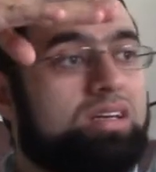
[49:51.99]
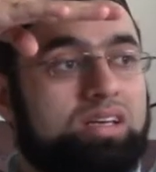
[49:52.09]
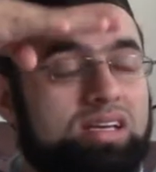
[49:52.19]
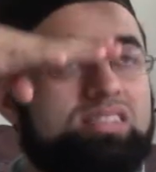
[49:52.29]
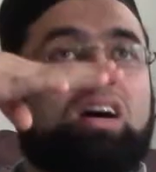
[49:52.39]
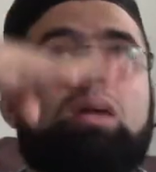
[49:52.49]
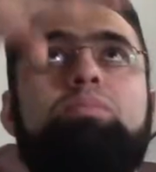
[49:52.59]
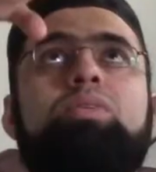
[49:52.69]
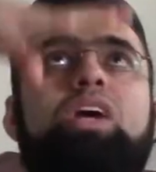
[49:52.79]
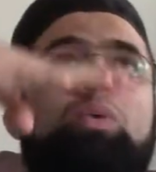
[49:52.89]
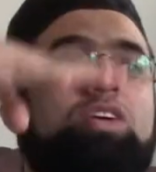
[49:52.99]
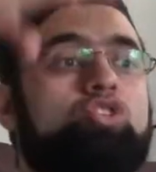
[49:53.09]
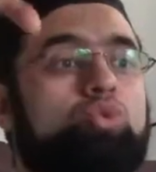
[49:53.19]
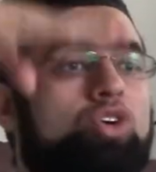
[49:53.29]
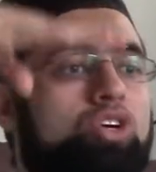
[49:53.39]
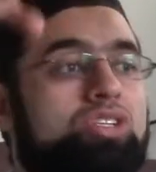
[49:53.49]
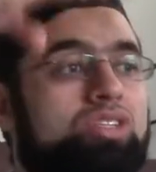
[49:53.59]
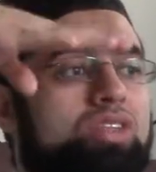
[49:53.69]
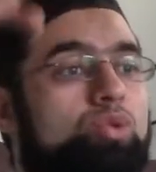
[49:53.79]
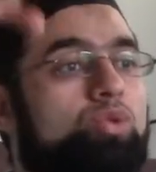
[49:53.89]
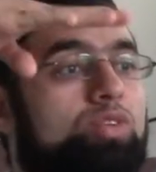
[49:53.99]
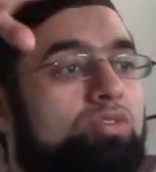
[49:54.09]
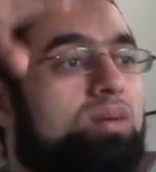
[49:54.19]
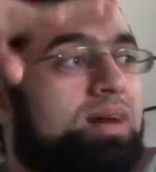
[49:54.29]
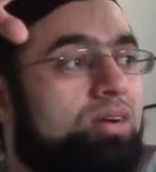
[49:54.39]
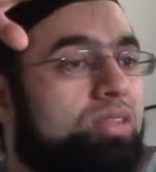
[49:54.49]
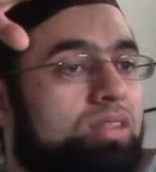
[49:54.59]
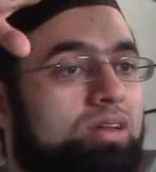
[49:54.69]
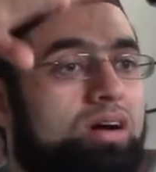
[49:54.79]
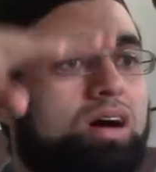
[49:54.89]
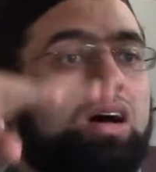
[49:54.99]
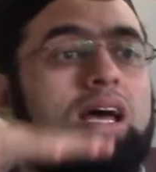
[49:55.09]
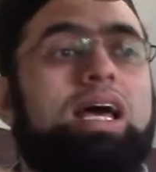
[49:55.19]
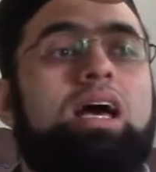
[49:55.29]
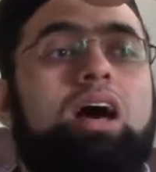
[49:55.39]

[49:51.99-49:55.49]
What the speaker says: is up, going towards the roof of the mouth. Up.